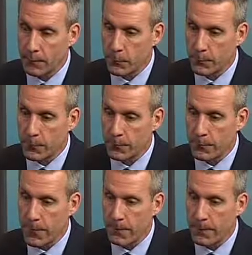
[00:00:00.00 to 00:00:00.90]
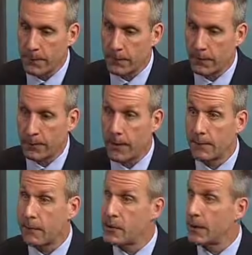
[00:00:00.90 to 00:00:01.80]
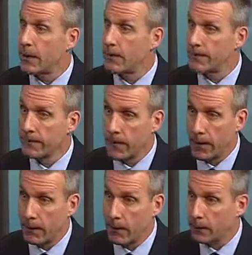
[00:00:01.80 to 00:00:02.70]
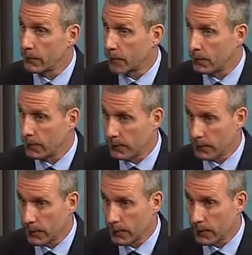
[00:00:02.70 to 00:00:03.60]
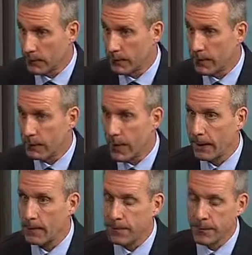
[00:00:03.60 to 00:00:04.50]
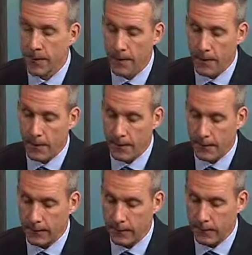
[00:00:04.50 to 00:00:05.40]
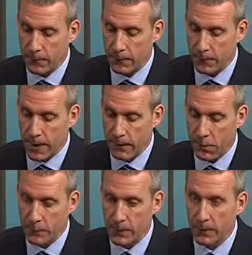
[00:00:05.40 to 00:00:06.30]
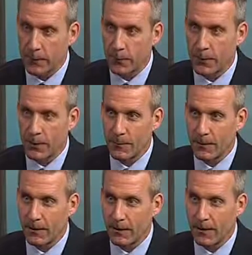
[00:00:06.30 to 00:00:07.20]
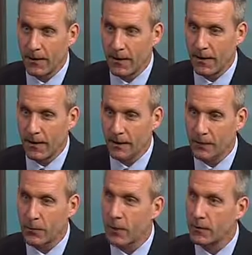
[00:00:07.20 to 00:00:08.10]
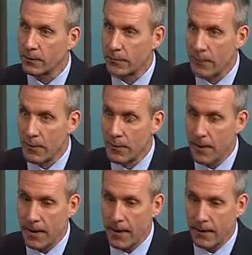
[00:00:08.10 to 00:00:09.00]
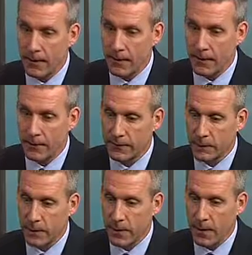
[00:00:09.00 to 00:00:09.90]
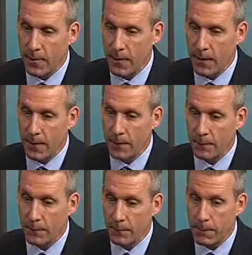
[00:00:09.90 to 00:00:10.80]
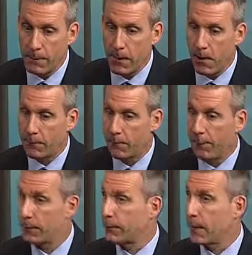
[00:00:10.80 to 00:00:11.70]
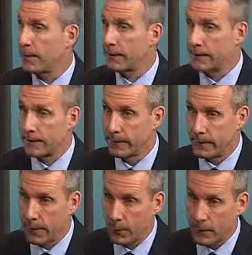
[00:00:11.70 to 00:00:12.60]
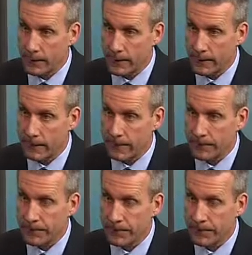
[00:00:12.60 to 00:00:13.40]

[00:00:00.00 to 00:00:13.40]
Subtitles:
support groups, in my opinion, are a time for sharing and also for receiving feedback. And feedback, hopefully, is always going to be constructive and also maybe offer best practices and whatnot, too.